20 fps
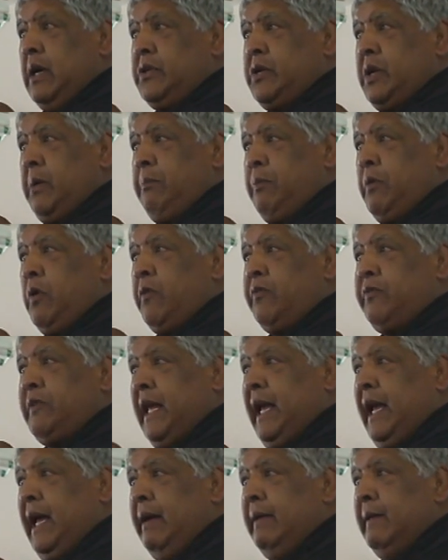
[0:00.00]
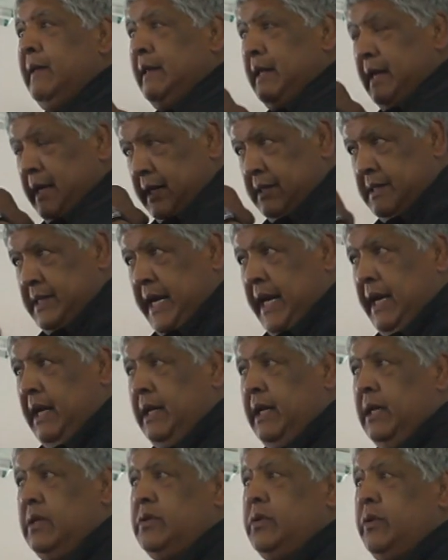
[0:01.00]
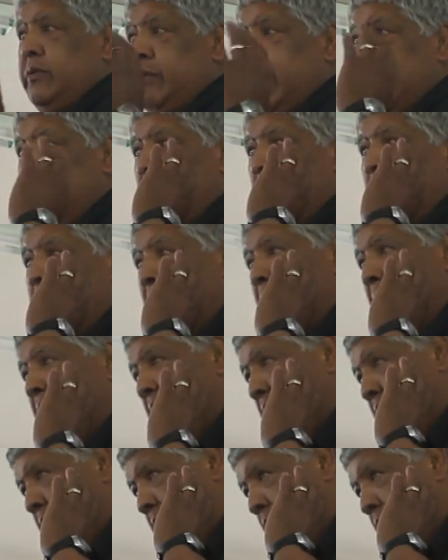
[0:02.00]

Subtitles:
ship off there and taken it to ground where